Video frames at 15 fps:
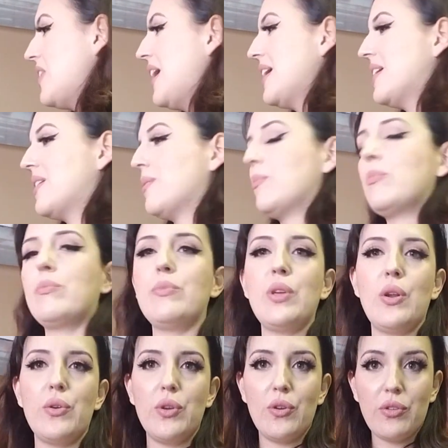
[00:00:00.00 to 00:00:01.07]
like,
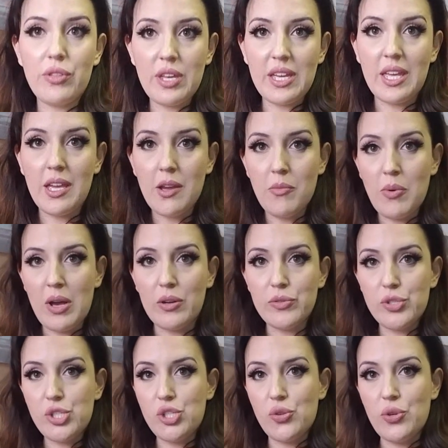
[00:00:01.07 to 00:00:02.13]
you're thinking
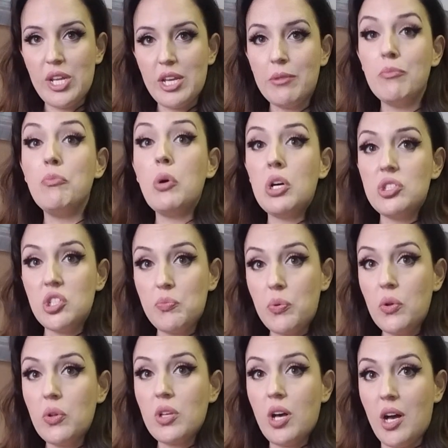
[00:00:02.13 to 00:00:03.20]
about shooting
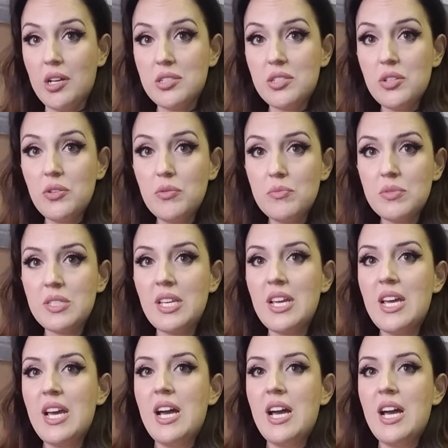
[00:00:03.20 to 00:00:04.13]
multiple costumes,